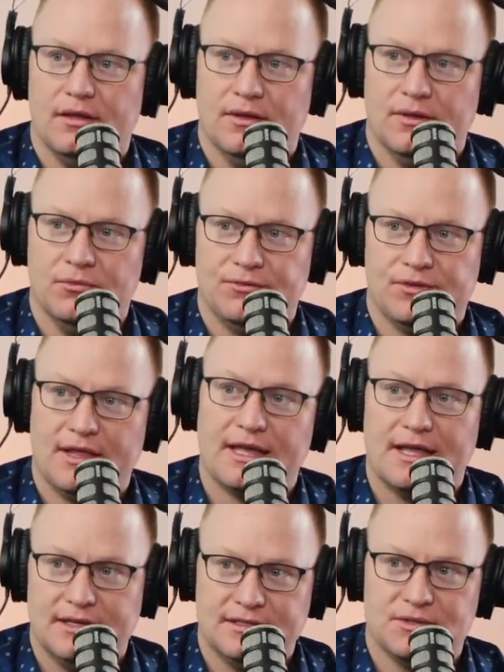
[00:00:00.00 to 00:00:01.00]
Um, mm-hmm. I feel mm-hmm.
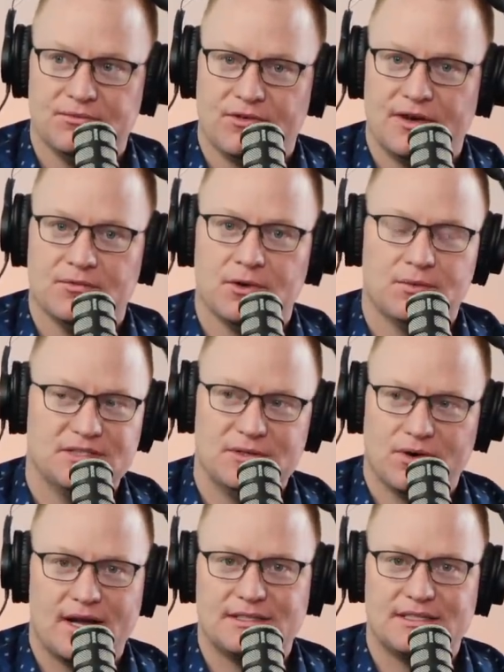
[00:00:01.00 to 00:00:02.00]
like I need some framework. What's
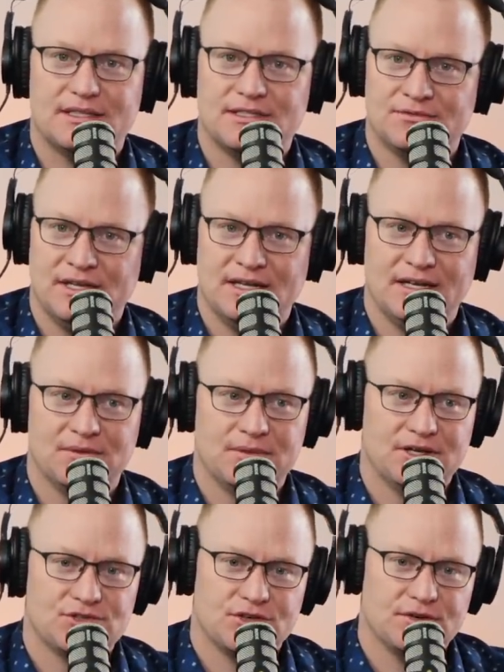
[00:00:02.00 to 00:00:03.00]
the process of getting a
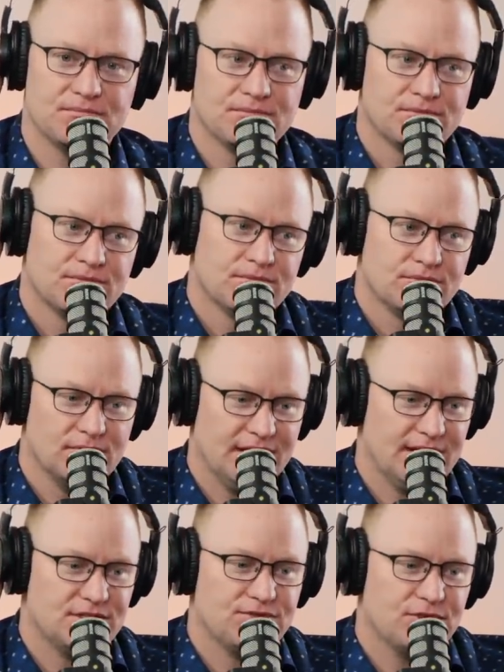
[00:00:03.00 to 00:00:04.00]
measure
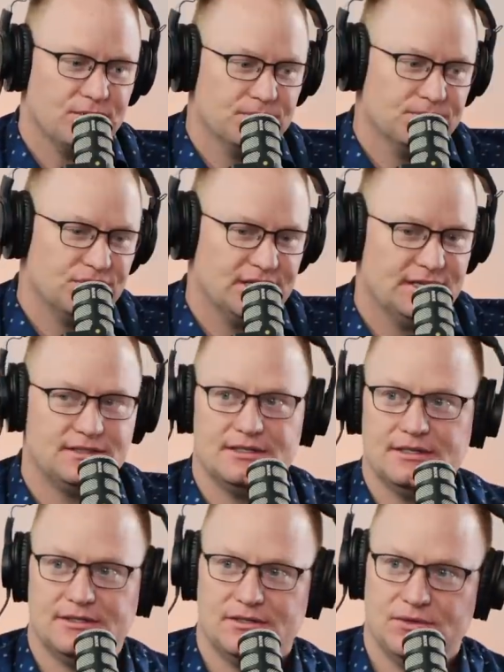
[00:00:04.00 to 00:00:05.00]
I guess from
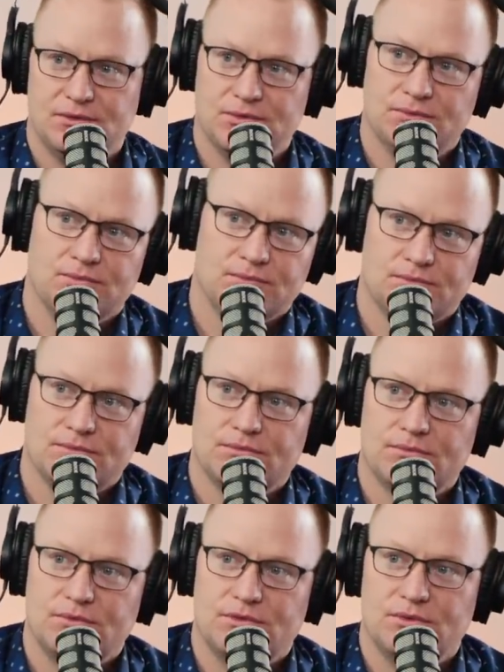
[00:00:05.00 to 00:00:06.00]
Genesis to
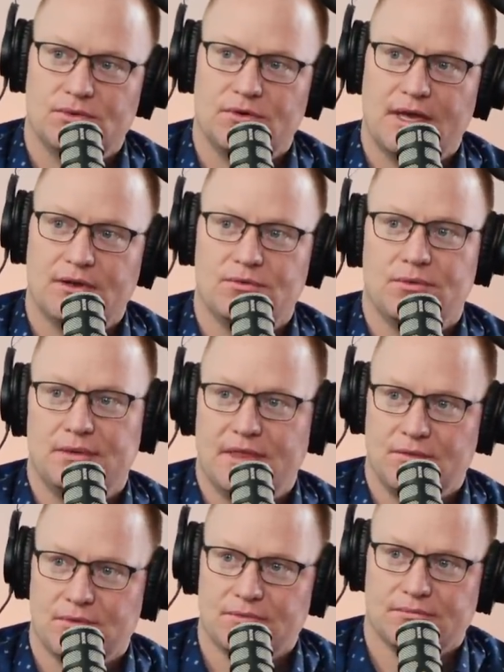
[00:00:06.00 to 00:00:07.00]
to okay, cool. I
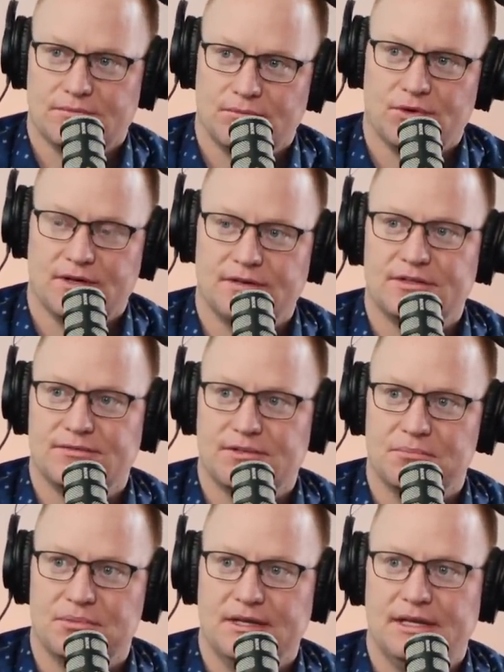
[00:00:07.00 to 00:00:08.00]
think we're we're good. It's
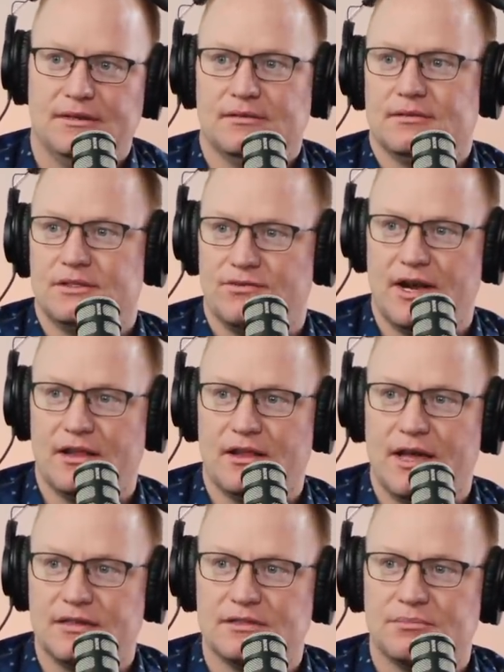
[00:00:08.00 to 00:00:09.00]
complete. It's
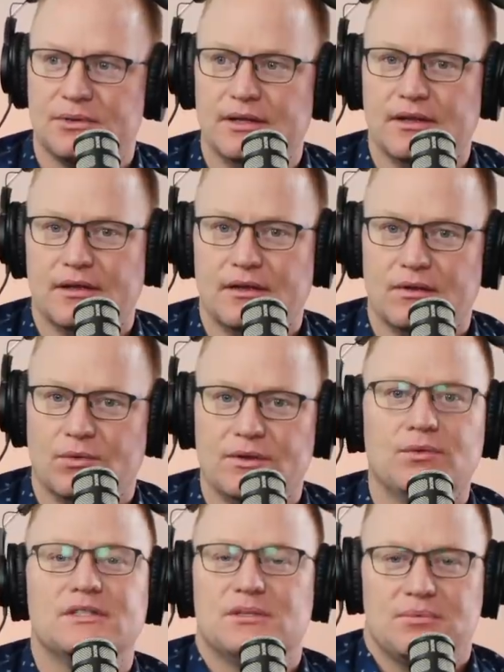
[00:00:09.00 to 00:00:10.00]
finalized. But
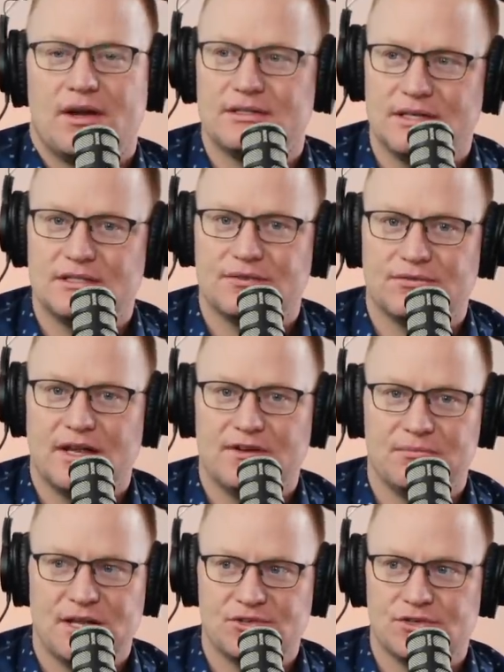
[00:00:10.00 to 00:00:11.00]
what what's the process of
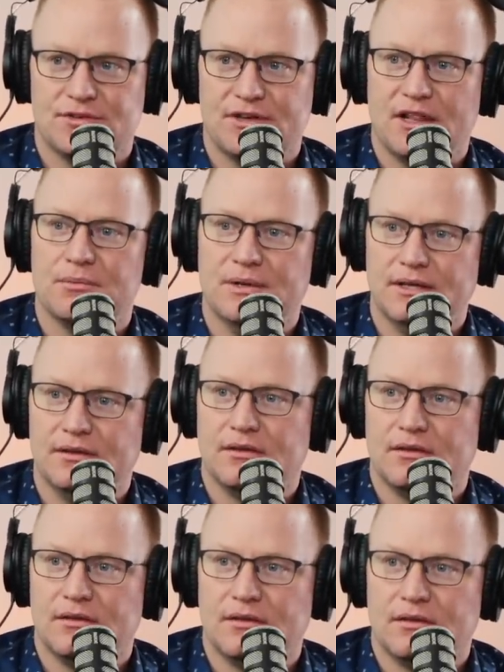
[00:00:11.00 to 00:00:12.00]
kind of measured development
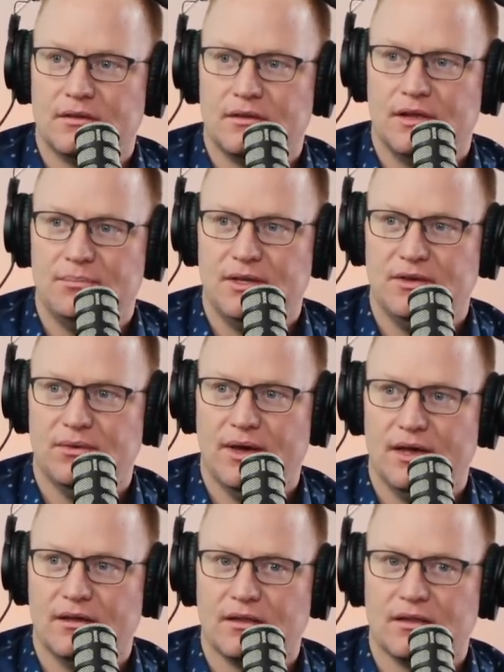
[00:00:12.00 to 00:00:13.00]
at PQA?